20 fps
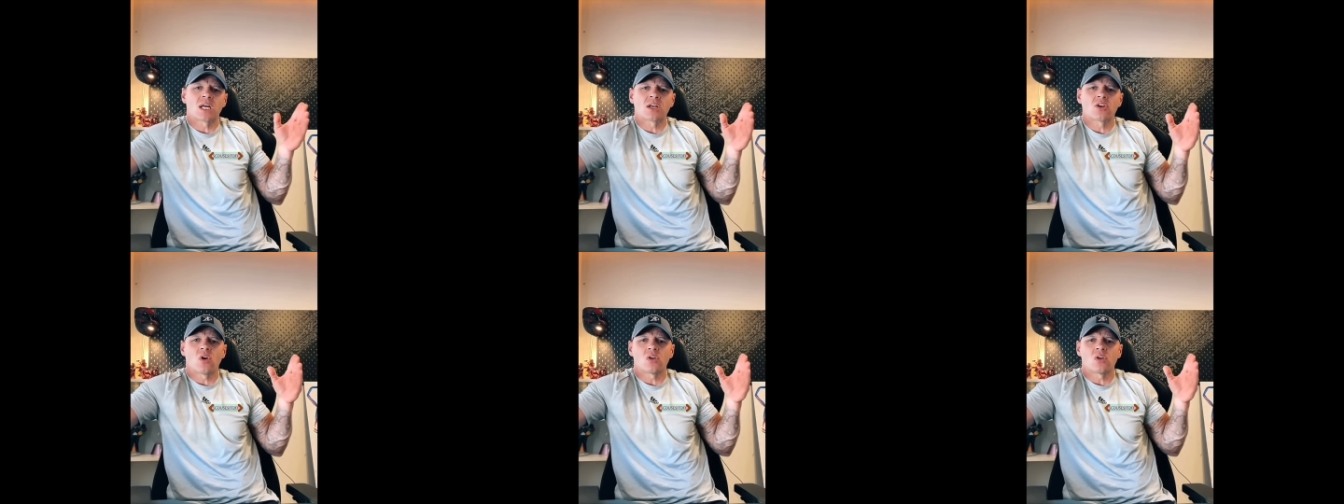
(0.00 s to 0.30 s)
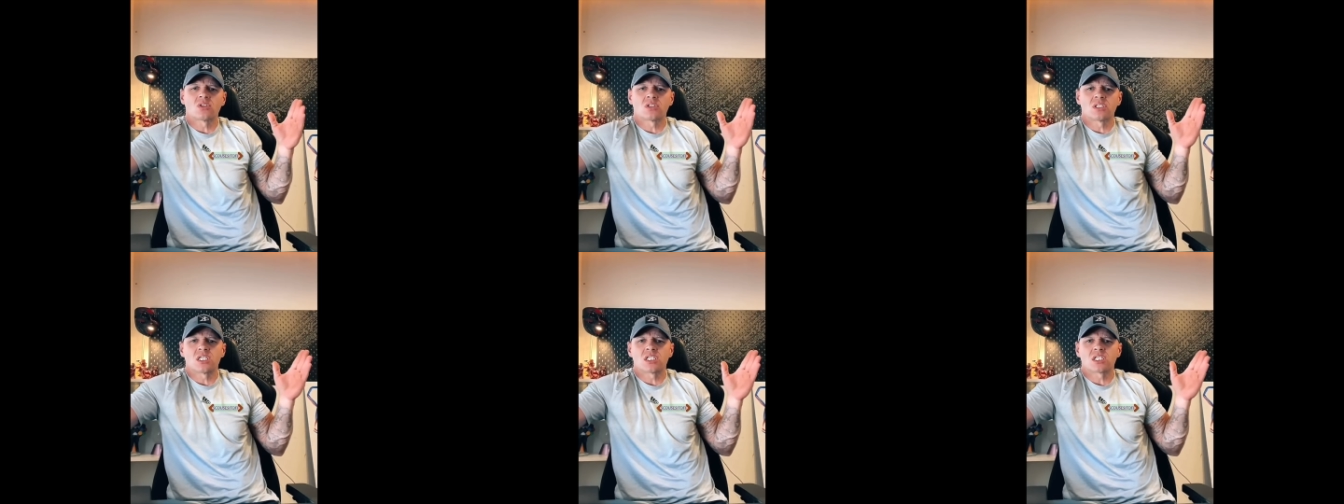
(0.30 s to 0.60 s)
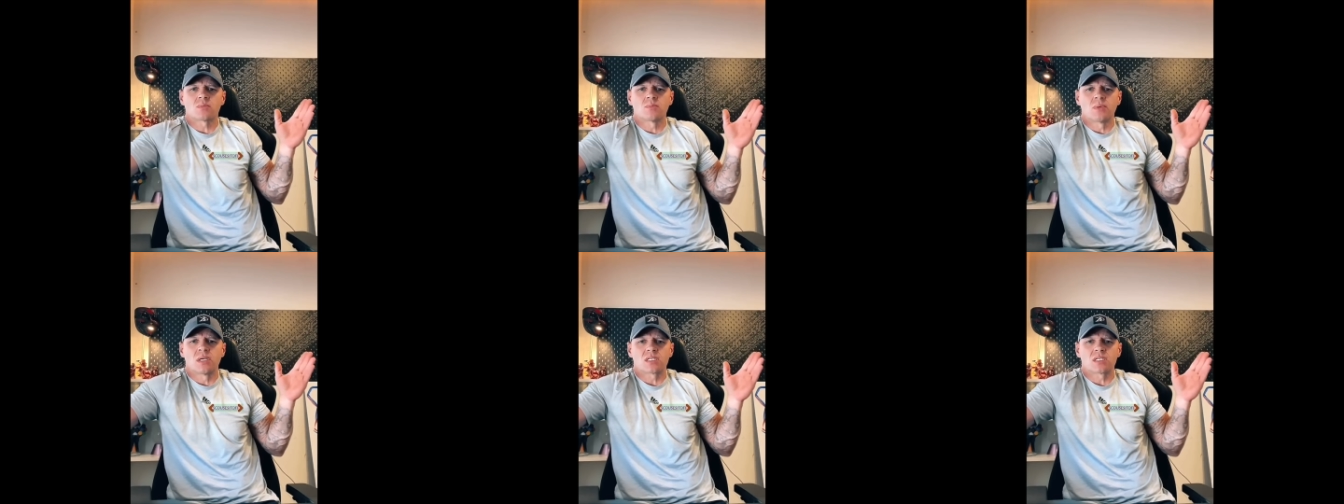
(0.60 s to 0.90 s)
that got
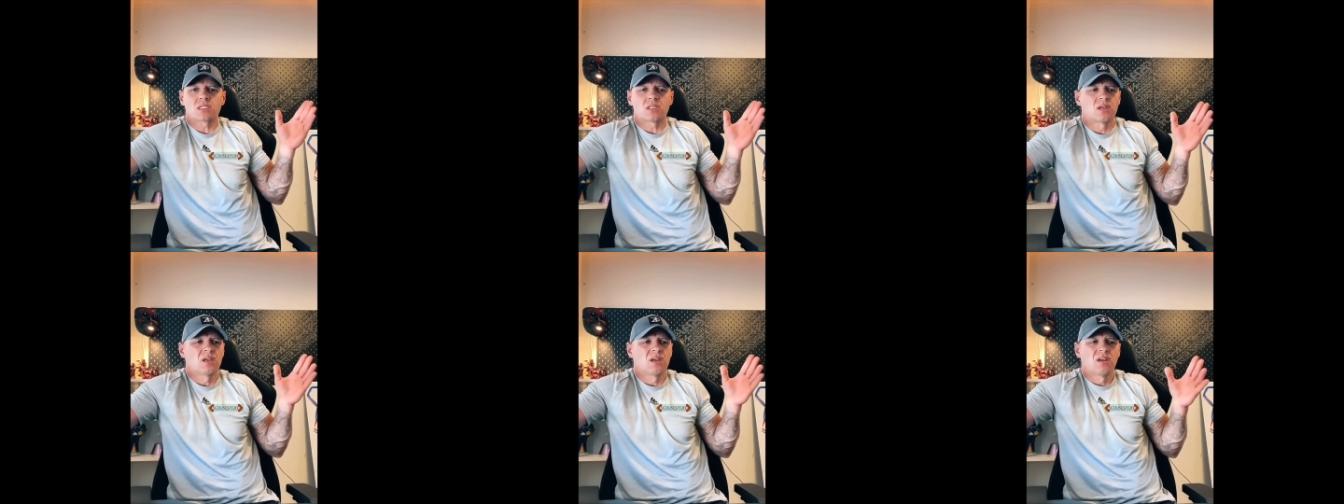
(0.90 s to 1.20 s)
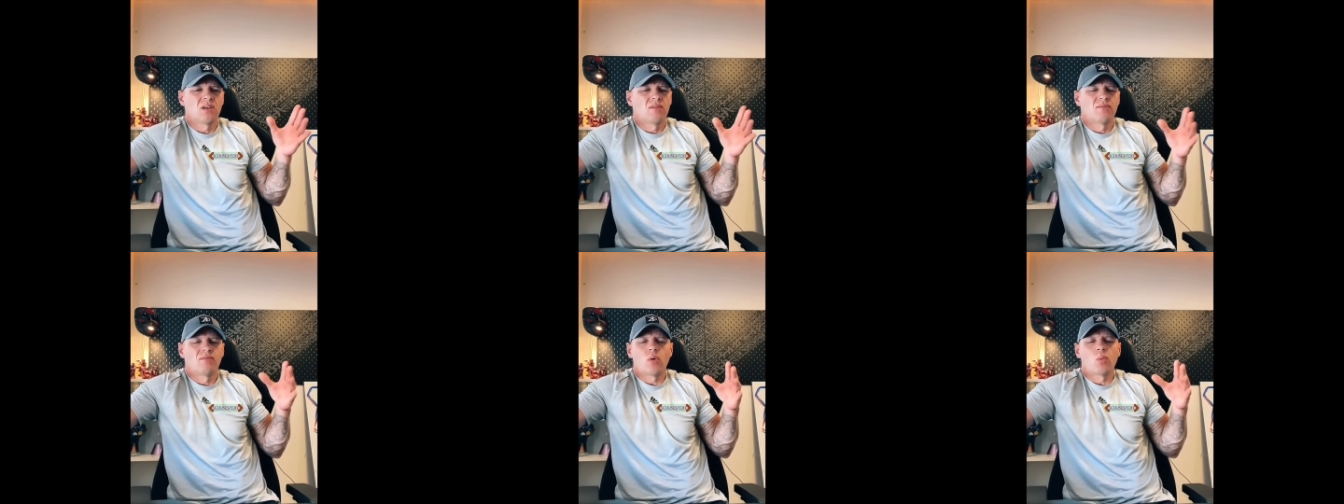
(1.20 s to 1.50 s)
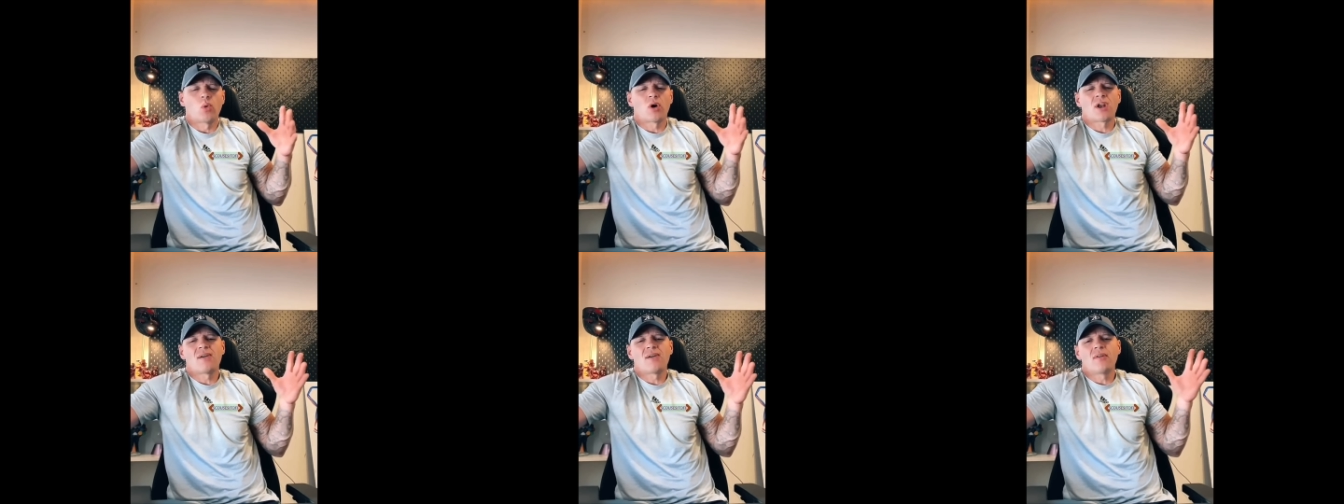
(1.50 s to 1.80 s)
dismissed
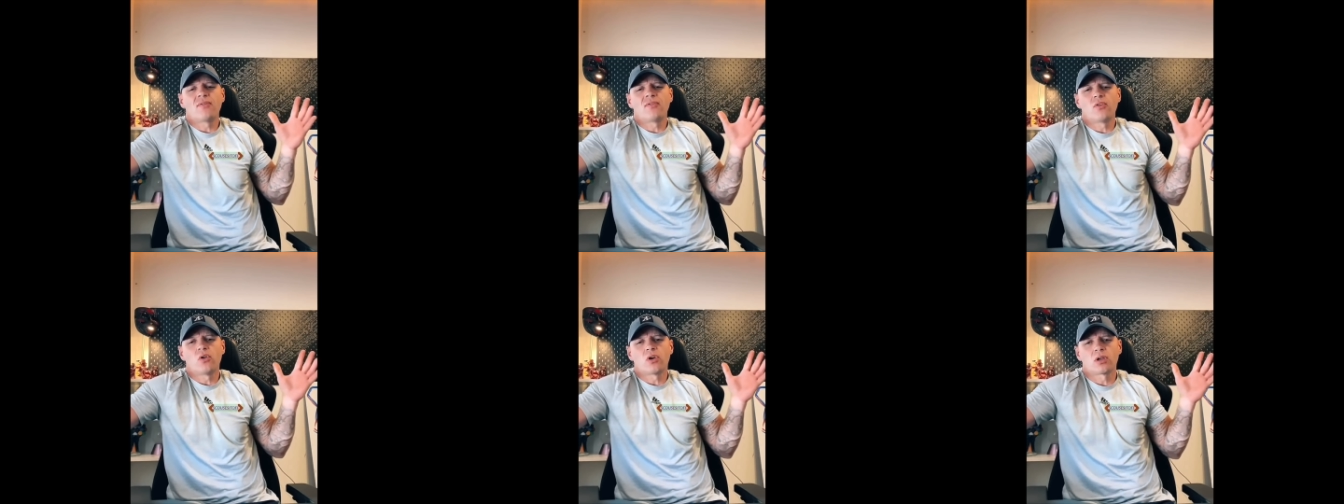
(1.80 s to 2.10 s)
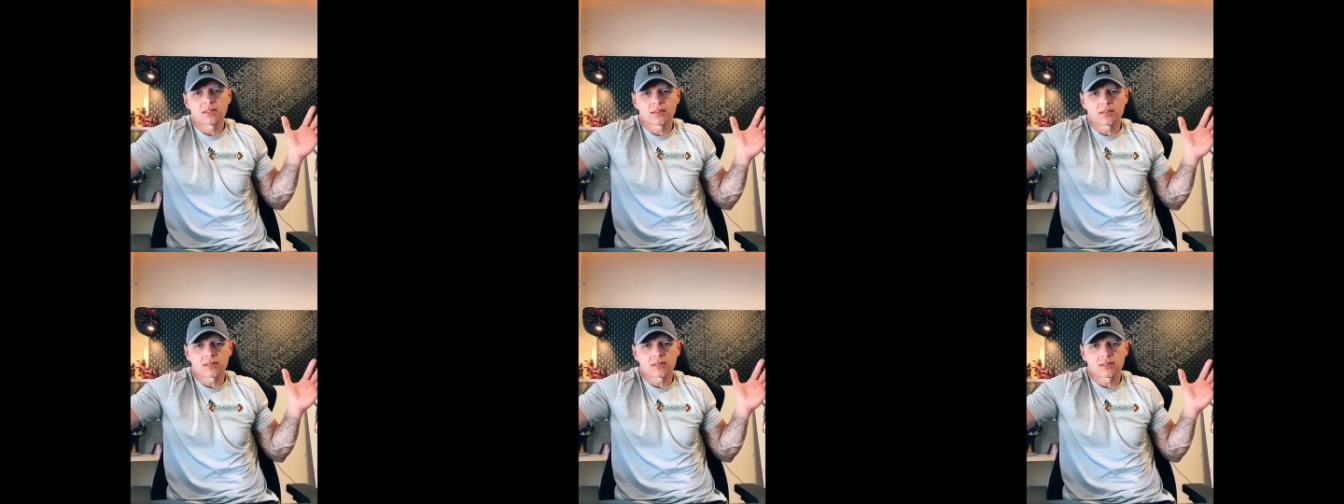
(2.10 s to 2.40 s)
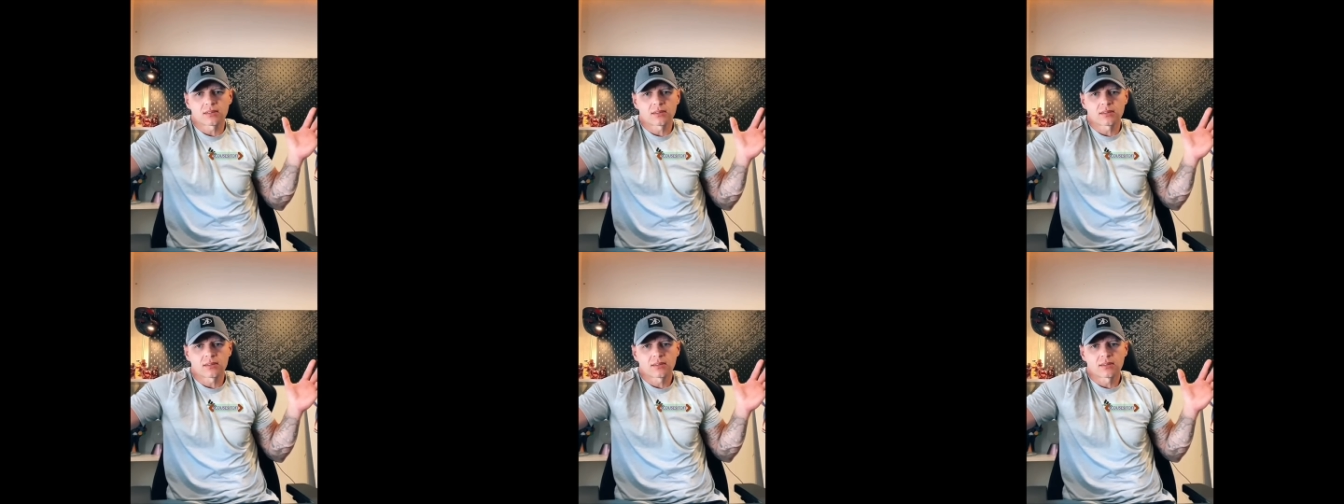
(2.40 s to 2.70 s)
for whatever
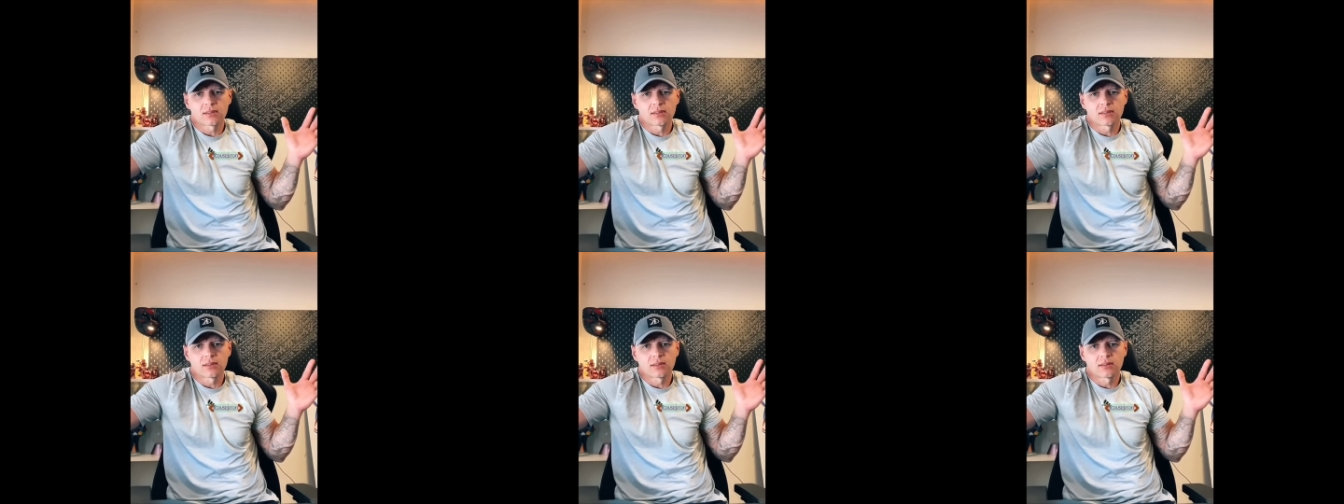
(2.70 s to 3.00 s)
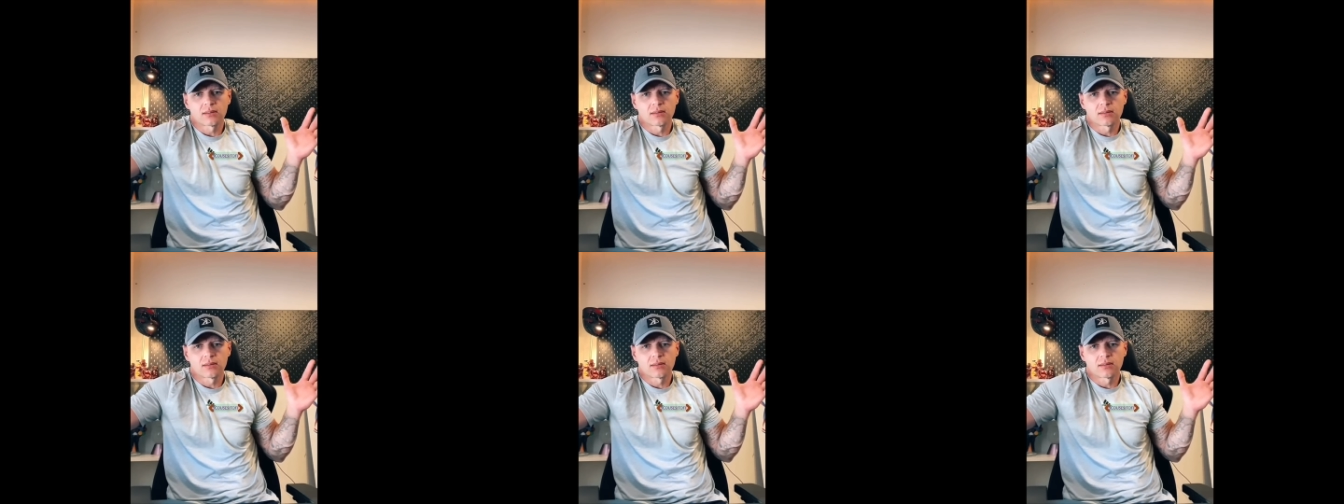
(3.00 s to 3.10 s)
reasons.